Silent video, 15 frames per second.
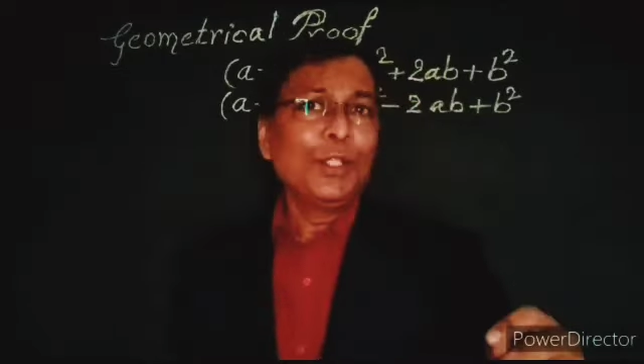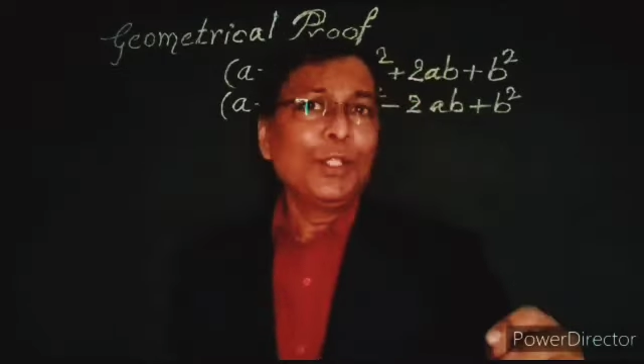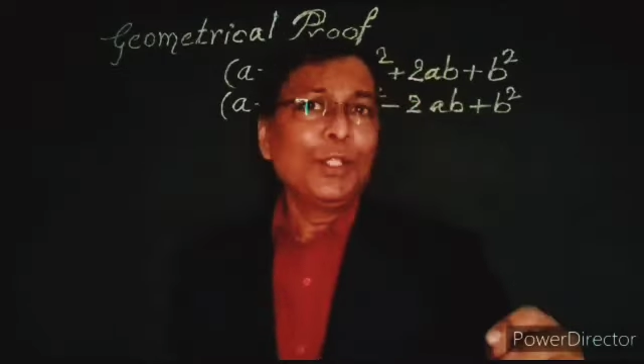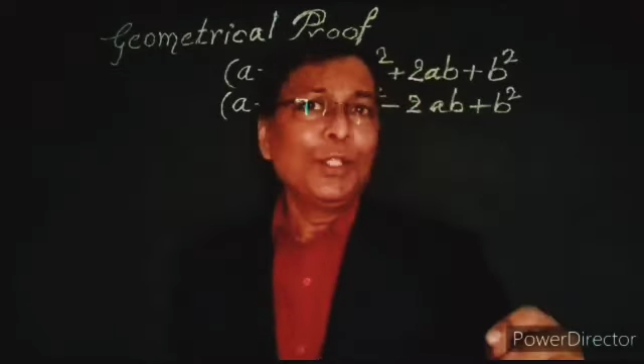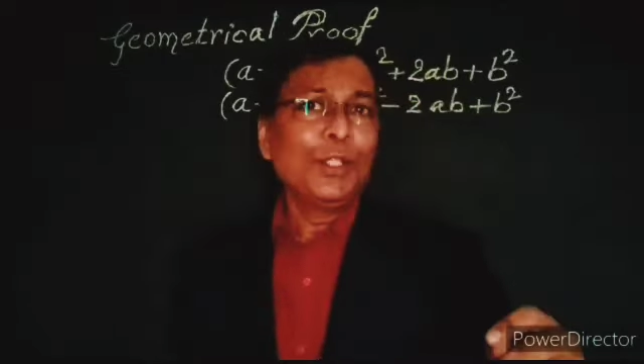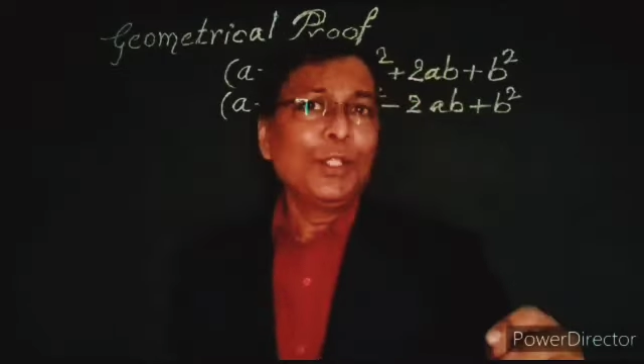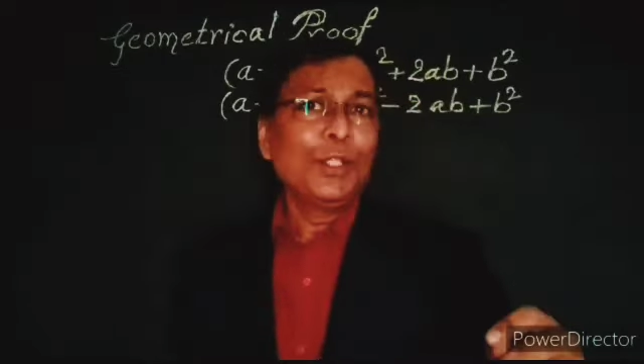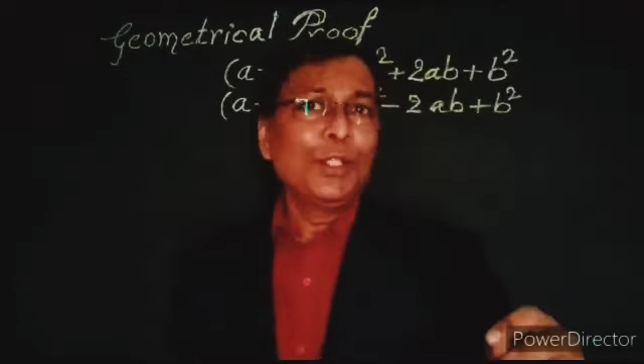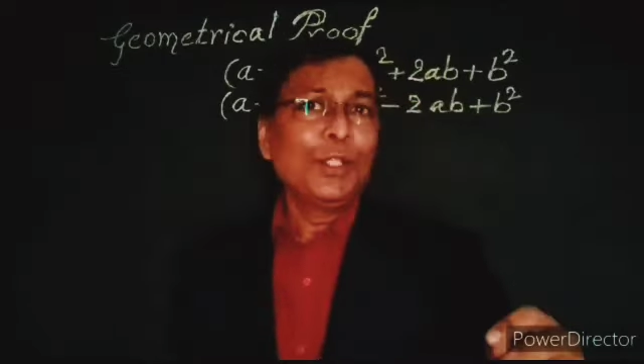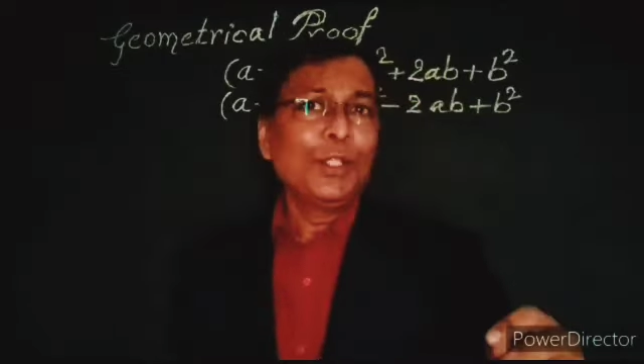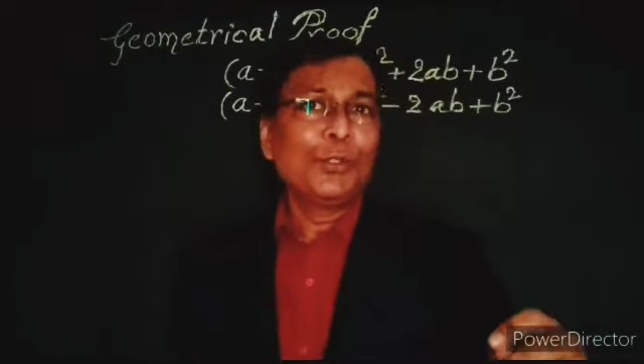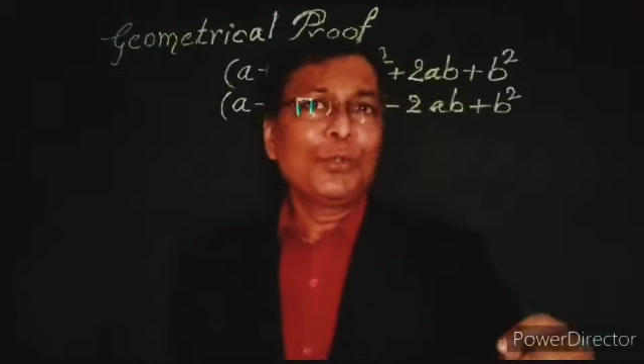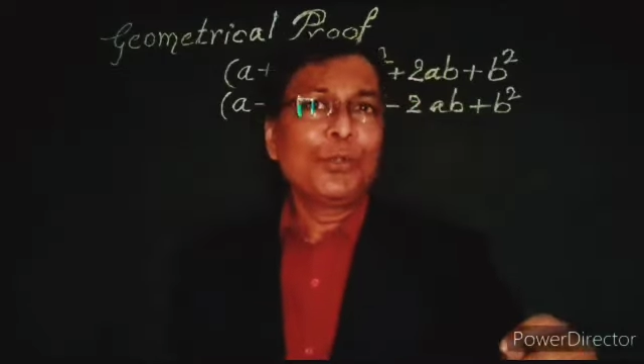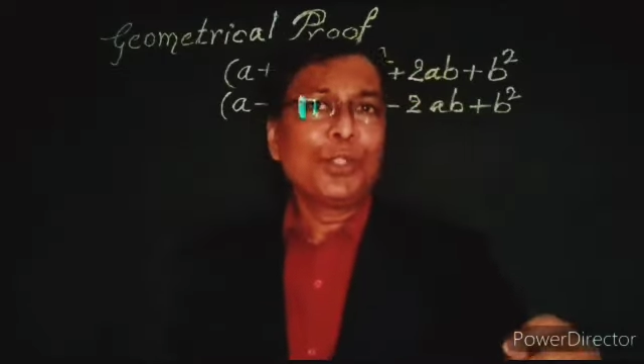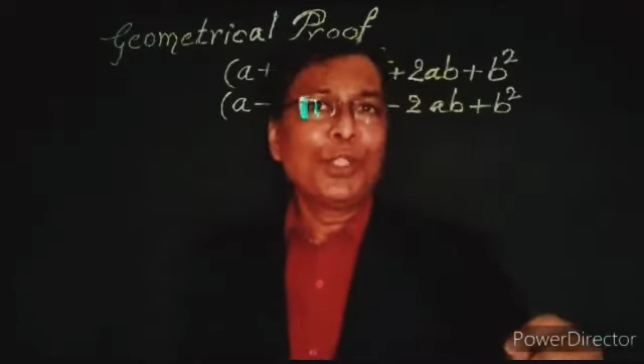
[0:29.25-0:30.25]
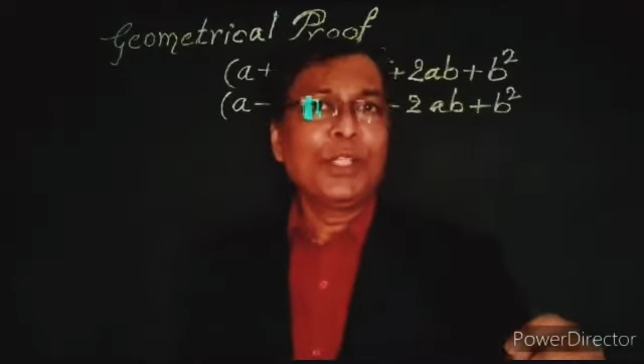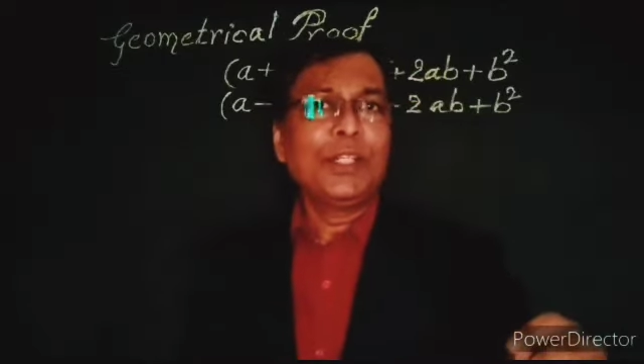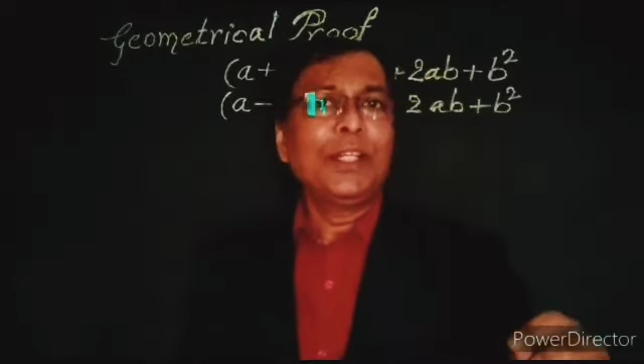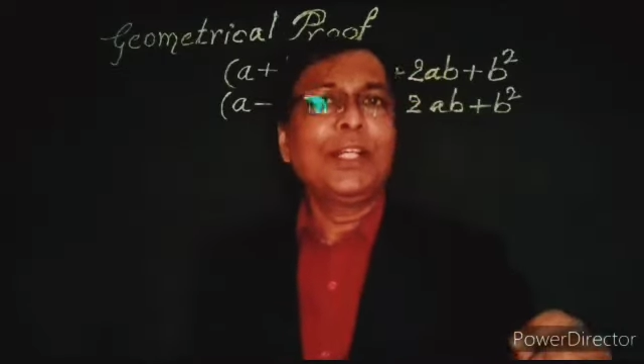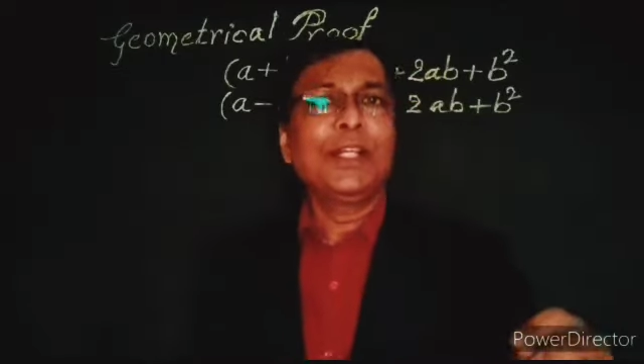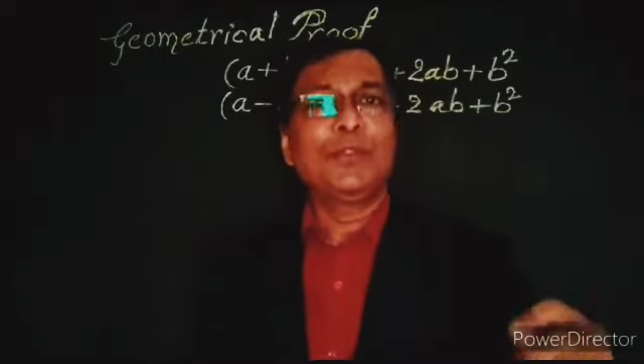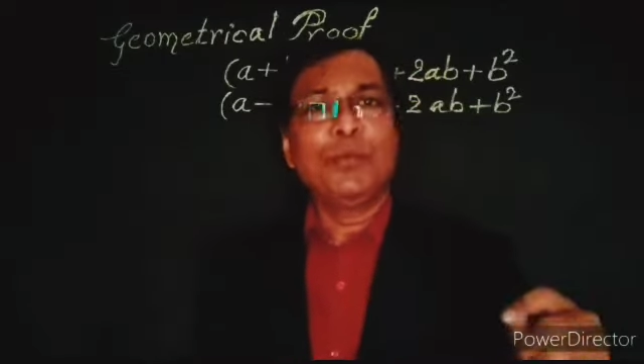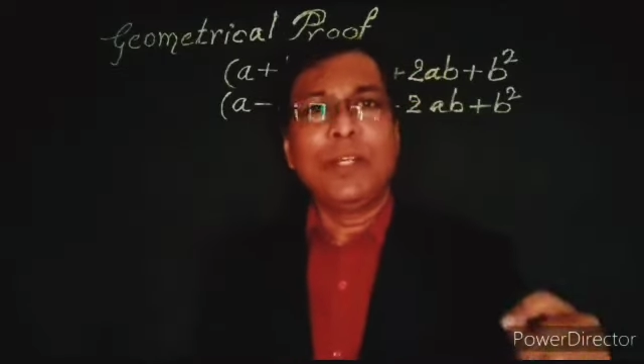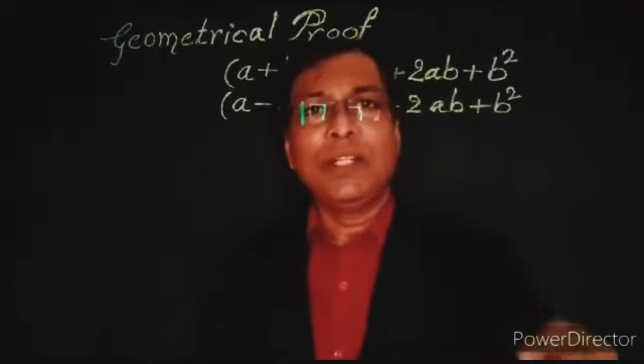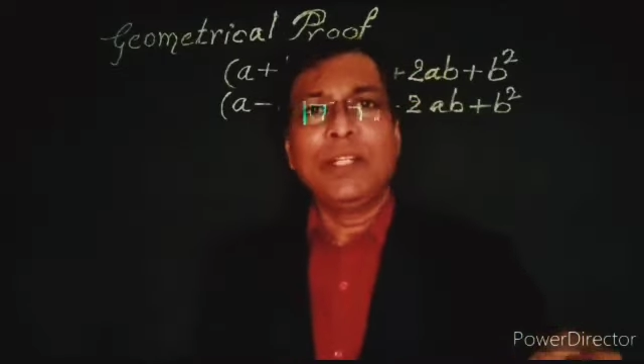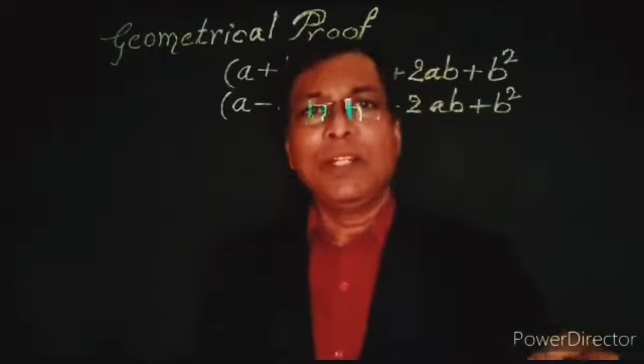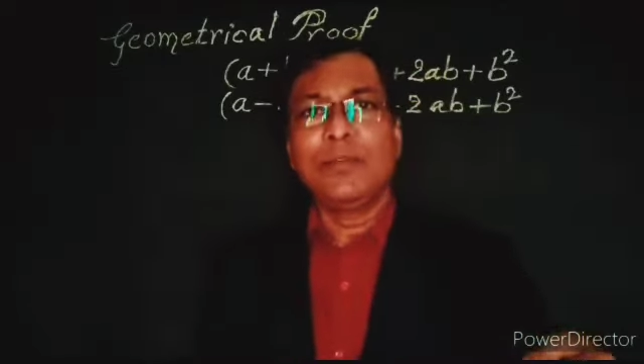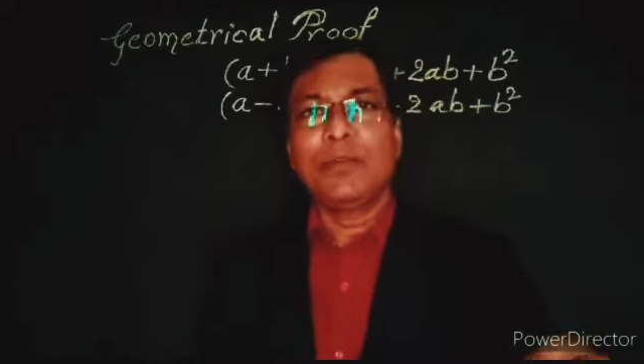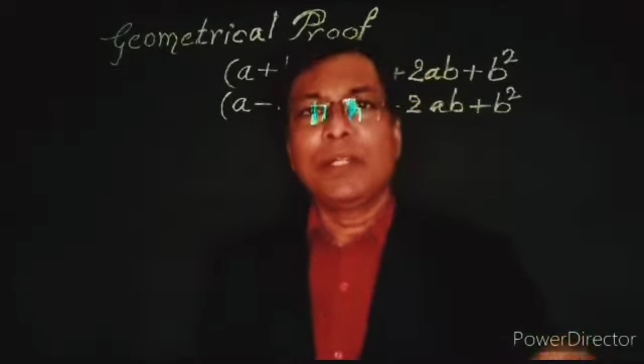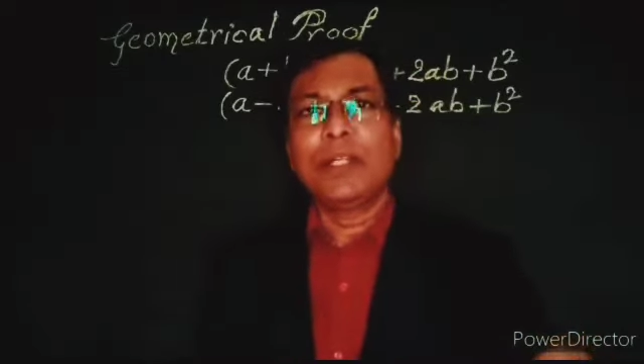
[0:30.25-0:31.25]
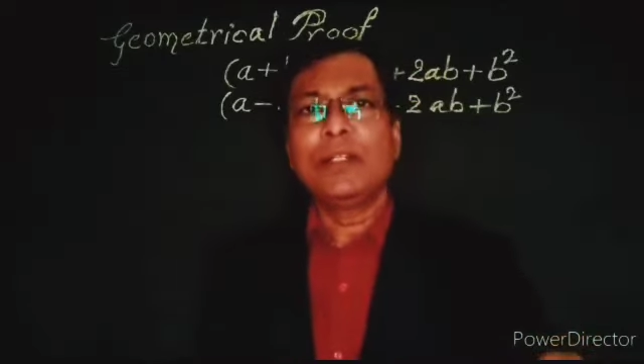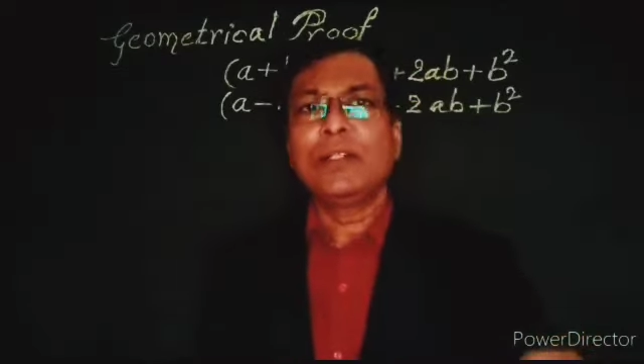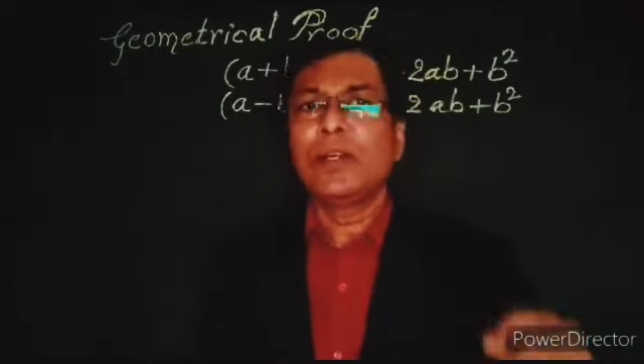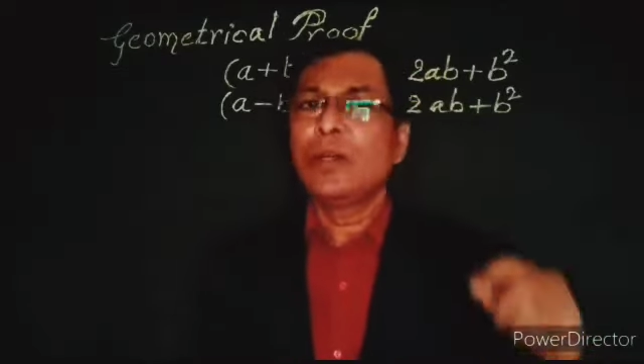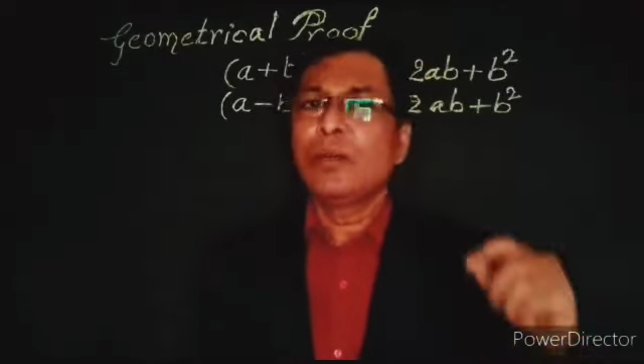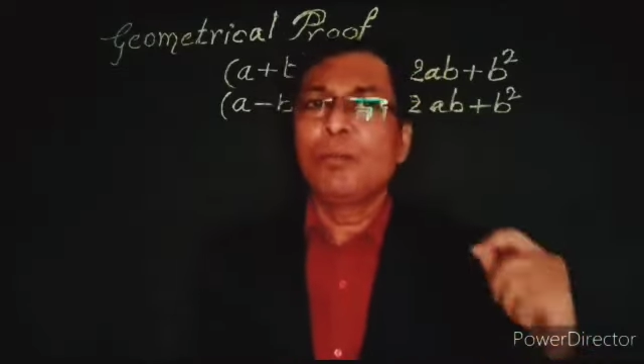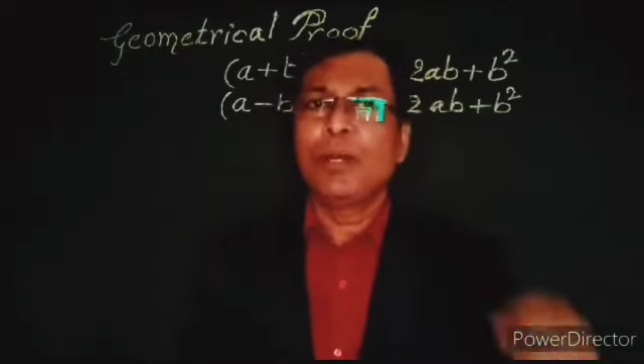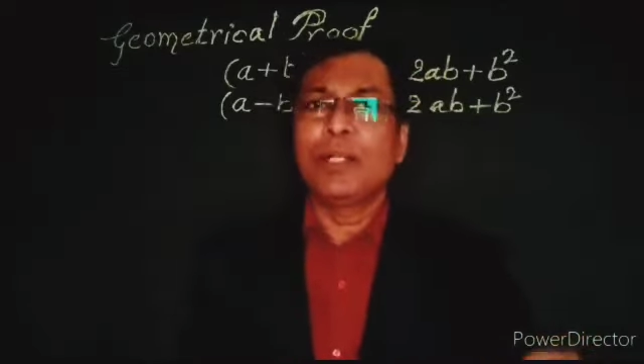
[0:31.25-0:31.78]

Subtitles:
To answer this question, it is very difficult,